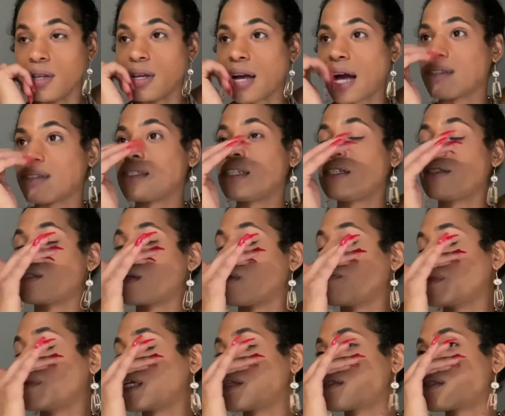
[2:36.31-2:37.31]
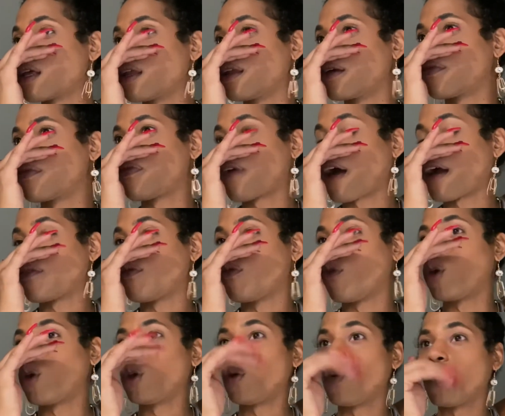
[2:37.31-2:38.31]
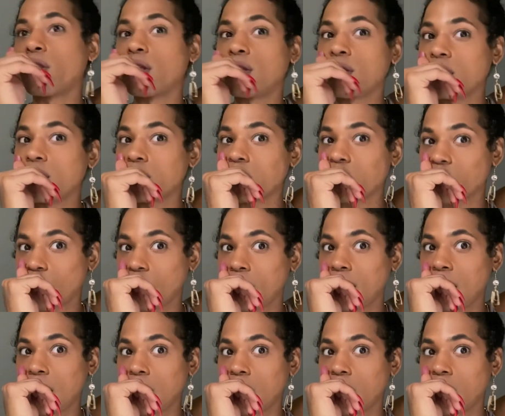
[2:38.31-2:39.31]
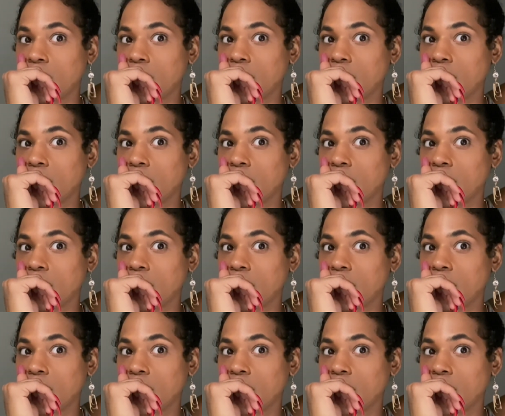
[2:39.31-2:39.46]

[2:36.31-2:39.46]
I see something solidifying for you within this week.